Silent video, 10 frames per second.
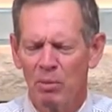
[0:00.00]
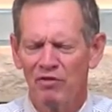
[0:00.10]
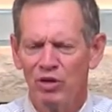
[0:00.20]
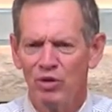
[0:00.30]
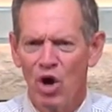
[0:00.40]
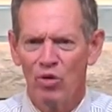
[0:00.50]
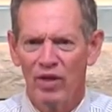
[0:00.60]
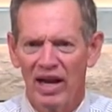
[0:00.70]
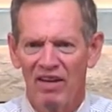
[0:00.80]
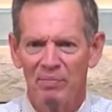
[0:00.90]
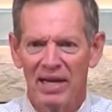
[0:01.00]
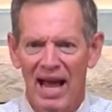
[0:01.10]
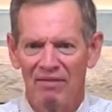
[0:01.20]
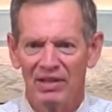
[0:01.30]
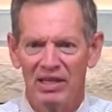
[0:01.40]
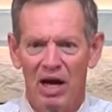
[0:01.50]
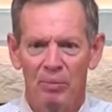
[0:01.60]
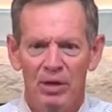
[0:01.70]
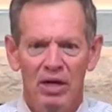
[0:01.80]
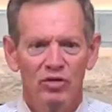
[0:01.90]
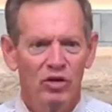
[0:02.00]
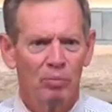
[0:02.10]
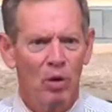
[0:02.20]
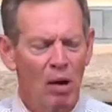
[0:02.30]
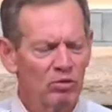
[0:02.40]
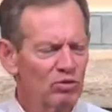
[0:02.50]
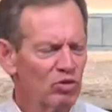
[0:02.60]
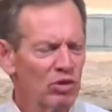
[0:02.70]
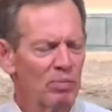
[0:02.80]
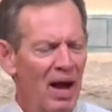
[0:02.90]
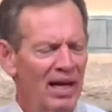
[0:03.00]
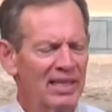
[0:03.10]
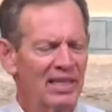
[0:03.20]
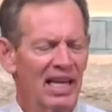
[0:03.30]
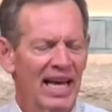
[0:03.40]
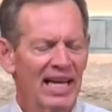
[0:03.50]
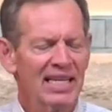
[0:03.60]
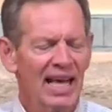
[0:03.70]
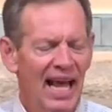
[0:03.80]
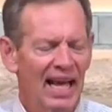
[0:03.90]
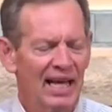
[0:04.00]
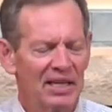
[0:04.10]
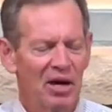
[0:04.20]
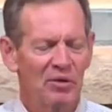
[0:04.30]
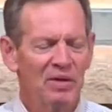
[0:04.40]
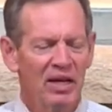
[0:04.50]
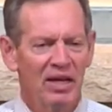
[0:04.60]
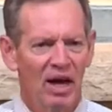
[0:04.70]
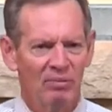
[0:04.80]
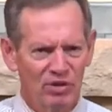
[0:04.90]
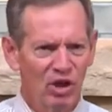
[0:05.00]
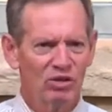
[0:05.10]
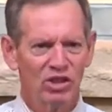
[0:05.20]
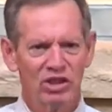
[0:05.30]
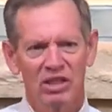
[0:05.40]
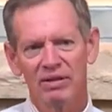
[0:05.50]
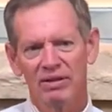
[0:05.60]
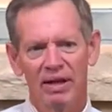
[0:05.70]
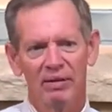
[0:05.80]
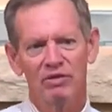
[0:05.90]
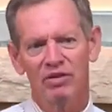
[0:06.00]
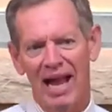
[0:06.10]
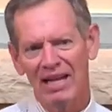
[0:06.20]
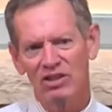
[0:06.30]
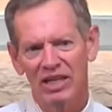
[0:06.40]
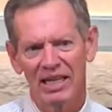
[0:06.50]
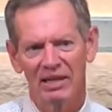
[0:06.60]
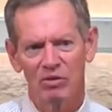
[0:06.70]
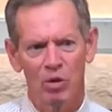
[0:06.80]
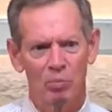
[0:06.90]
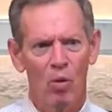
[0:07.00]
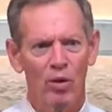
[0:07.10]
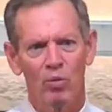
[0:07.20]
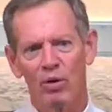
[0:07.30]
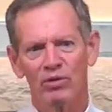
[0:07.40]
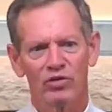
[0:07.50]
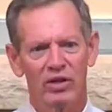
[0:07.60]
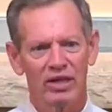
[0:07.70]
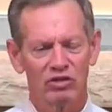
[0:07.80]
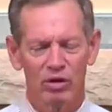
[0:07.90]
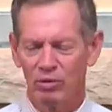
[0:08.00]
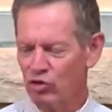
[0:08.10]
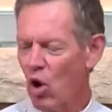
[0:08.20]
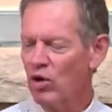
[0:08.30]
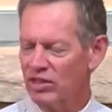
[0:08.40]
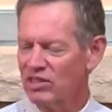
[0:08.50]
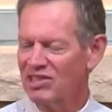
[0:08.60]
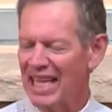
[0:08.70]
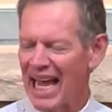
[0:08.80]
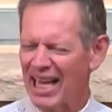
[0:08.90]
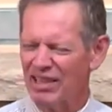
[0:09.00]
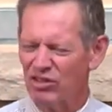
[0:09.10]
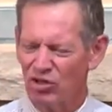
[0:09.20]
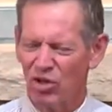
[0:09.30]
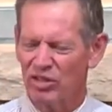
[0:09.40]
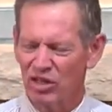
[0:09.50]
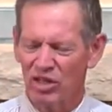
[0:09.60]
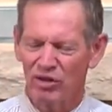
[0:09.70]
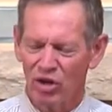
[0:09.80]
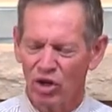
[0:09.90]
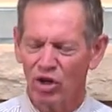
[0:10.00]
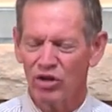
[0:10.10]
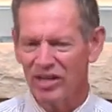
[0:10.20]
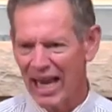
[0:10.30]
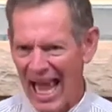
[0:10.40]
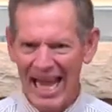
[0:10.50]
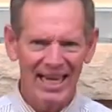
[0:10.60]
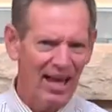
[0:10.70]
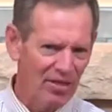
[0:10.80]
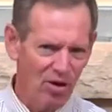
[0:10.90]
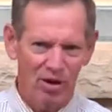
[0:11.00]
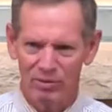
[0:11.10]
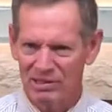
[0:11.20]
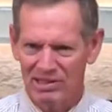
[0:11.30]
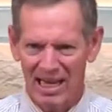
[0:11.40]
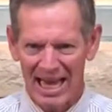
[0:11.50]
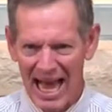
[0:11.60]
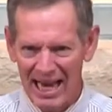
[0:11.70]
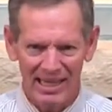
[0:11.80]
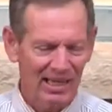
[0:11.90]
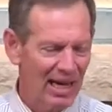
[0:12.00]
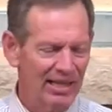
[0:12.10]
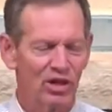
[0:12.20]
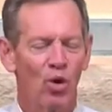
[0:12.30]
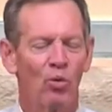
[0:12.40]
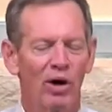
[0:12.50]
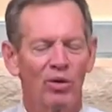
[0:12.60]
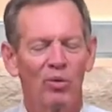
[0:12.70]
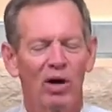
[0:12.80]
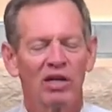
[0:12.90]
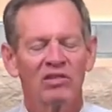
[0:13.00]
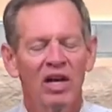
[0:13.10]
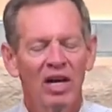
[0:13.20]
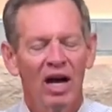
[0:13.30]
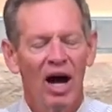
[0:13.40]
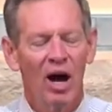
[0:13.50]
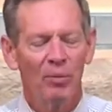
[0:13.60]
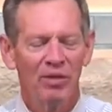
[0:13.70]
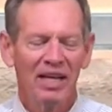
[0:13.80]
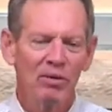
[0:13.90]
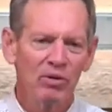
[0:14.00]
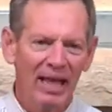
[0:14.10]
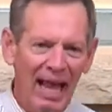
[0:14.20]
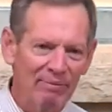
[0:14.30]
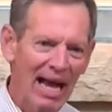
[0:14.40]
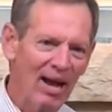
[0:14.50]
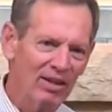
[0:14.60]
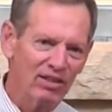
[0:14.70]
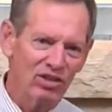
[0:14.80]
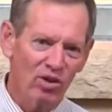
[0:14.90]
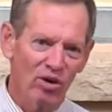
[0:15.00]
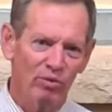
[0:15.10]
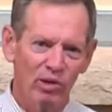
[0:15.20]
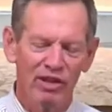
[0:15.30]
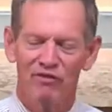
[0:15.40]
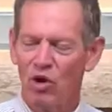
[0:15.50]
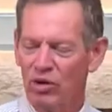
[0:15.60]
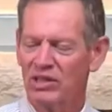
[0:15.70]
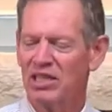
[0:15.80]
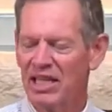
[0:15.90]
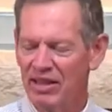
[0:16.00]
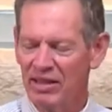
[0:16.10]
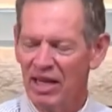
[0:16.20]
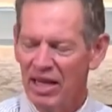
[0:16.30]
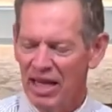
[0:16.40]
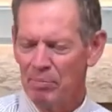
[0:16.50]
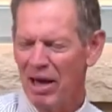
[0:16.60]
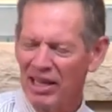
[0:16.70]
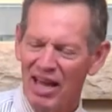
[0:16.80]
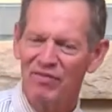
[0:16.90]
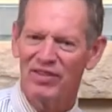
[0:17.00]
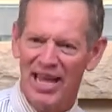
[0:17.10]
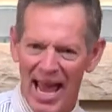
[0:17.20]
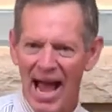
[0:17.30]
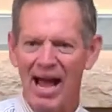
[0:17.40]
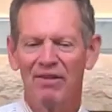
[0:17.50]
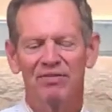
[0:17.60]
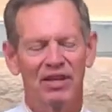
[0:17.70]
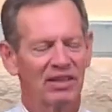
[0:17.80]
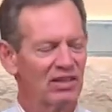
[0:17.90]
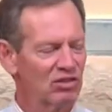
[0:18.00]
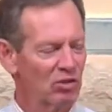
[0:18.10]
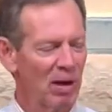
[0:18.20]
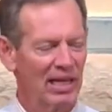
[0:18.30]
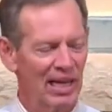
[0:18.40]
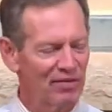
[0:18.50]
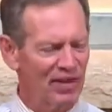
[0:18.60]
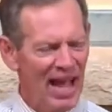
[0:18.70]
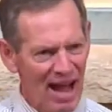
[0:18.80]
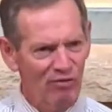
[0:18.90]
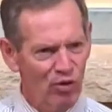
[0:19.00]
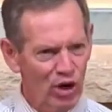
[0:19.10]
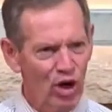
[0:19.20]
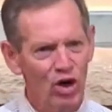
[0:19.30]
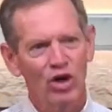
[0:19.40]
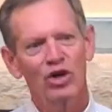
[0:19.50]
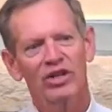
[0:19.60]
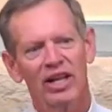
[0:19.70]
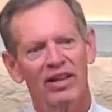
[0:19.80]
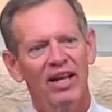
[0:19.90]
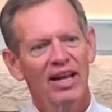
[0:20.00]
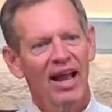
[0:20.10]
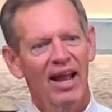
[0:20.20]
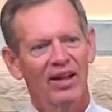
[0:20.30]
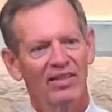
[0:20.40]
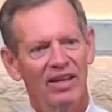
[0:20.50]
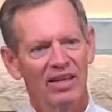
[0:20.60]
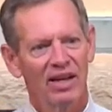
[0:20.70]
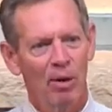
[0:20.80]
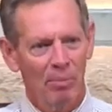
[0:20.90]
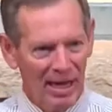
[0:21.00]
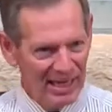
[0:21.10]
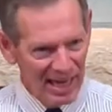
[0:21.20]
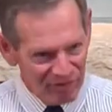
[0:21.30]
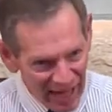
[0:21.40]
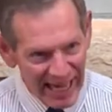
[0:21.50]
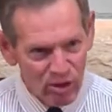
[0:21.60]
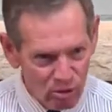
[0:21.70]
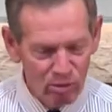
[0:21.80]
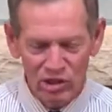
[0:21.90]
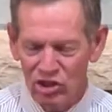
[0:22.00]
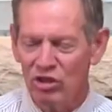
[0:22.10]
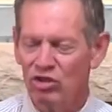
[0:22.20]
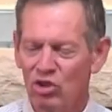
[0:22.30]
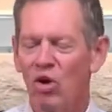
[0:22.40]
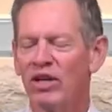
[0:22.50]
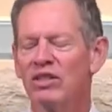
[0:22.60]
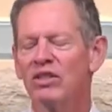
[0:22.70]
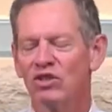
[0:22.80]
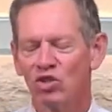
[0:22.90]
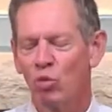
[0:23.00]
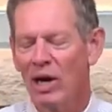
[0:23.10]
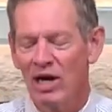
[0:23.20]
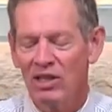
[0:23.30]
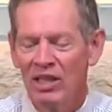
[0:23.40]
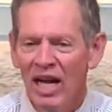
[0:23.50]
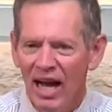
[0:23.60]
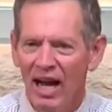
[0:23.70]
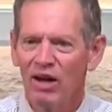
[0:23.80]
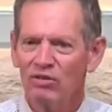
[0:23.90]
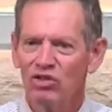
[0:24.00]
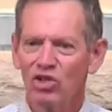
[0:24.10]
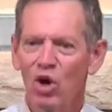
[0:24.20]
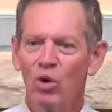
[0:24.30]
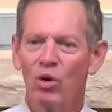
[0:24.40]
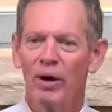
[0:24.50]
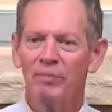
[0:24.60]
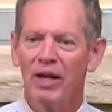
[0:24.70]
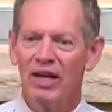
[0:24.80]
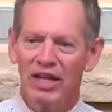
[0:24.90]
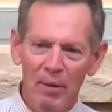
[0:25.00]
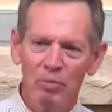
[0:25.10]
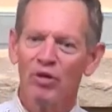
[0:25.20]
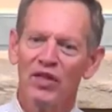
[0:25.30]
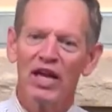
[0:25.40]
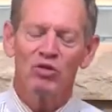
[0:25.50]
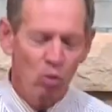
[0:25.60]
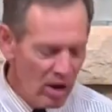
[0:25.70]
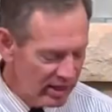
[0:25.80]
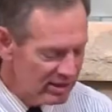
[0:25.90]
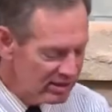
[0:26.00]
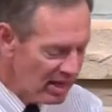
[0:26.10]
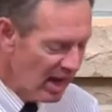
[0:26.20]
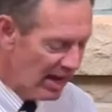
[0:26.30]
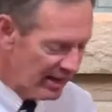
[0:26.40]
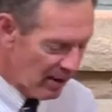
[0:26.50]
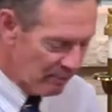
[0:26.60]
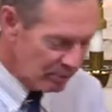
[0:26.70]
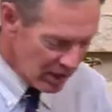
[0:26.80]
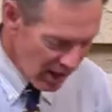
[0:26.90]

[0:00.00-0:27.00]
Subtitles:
some of you know that I've been having some problems with my leg, and it was actually getting to a point where it was hard to stand. It started to hurt and ache. I thought it was sciatica. I didn't know what it was. Then it came down and started really focusing in my left calf, and so my left calf would hurt, and then my left ankle was starting to swell. A couple of things. One is I